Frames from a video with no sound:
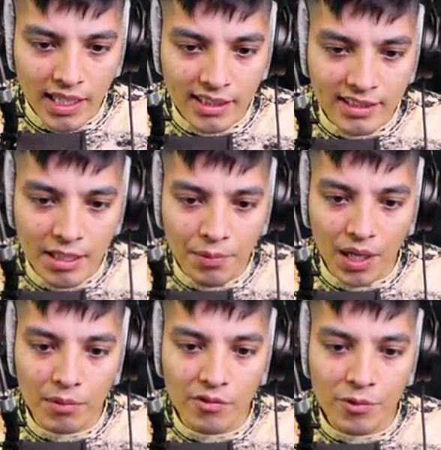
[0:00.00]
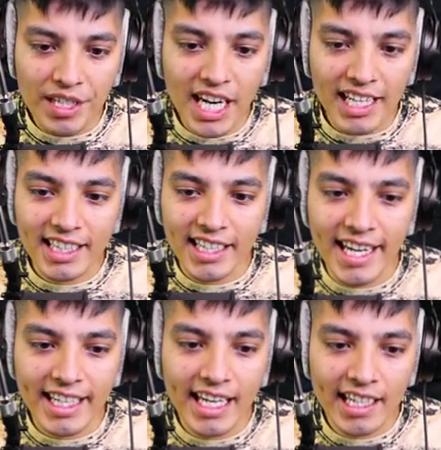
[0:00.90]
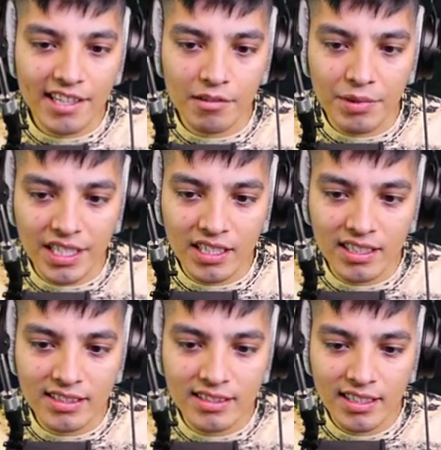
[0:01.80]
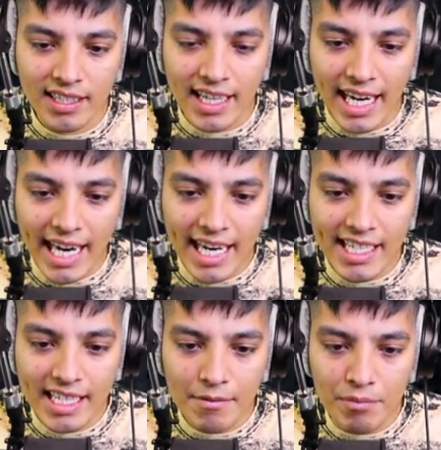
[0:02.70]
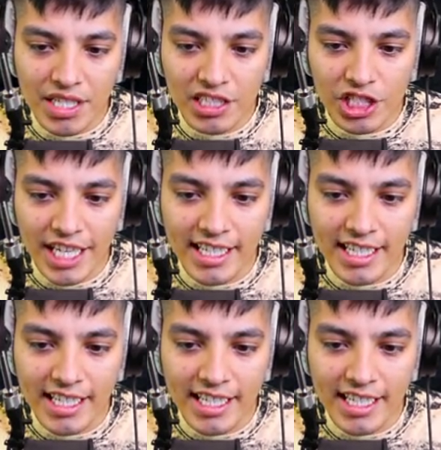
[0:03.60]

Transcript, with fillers: Alright, let's keep on moving. We gotta get the heck out of there because I am being